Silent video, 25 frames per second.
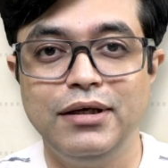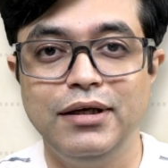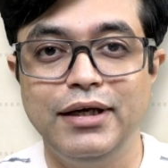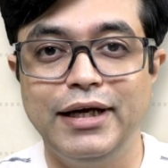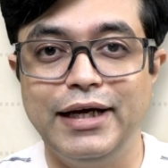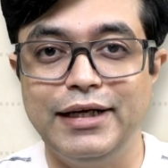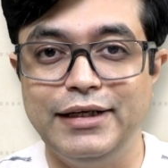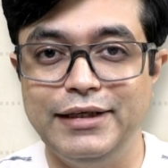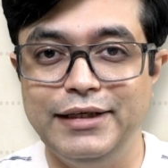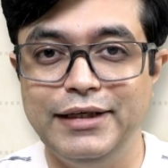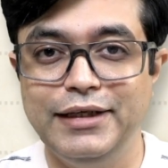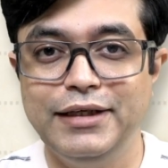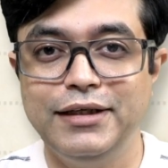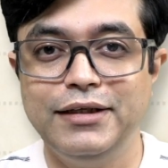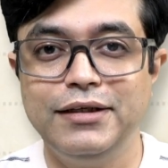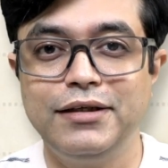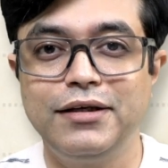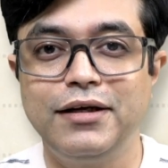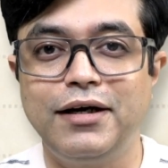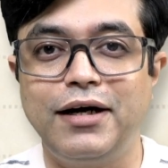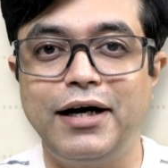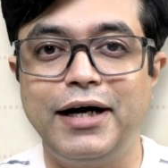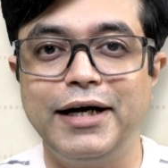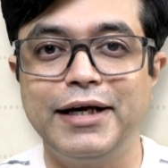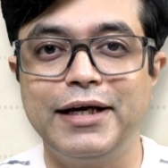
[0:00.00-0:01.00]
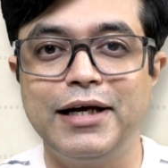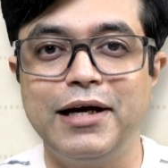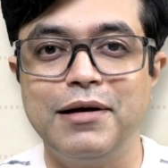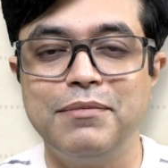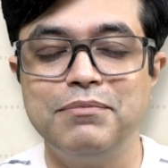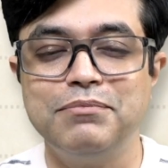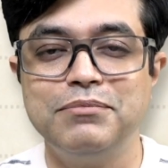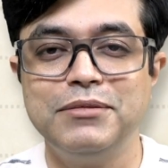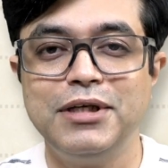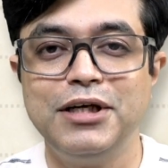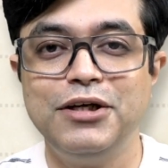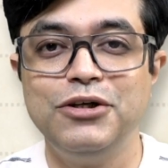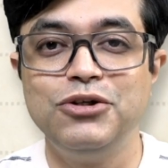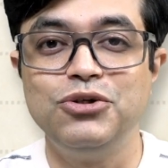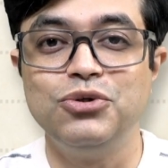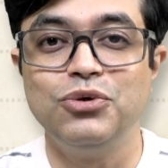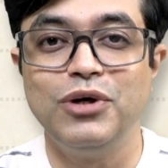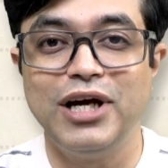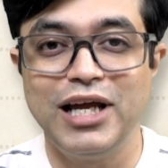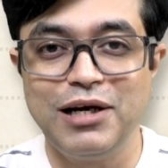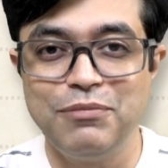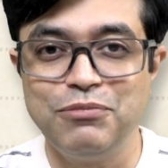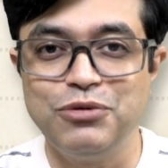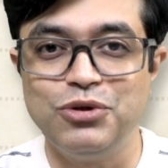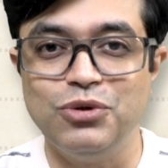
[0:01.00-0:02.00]
And here I am to
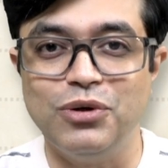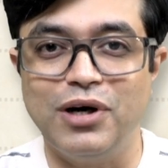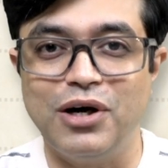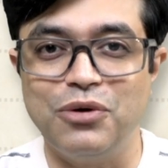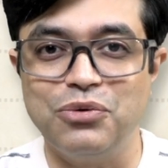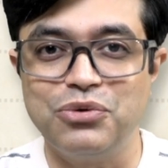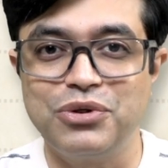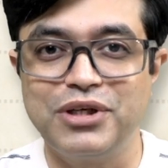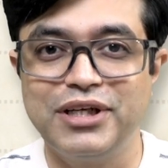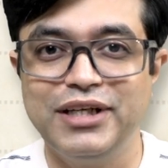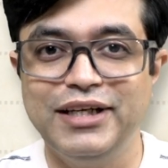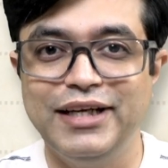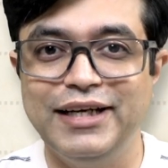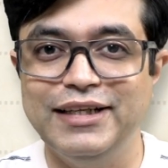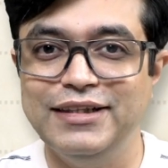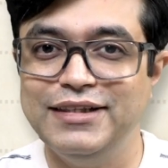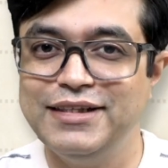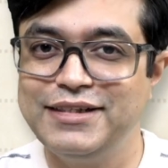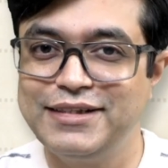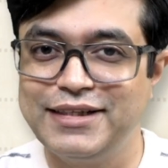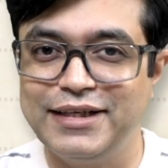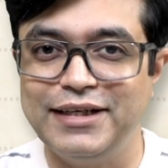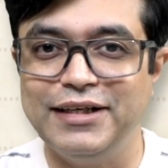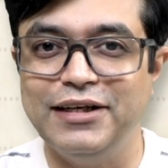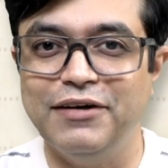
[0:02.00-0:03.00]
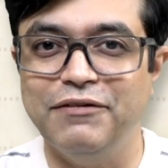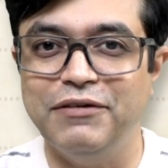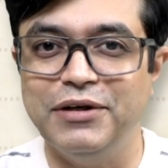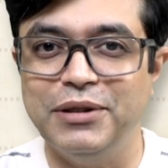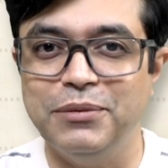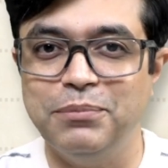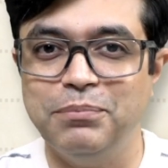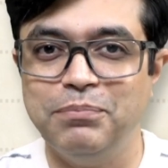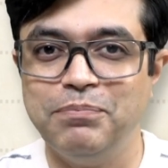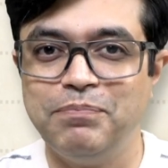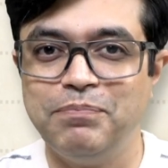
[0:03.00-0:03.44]
help you out in this endeavor.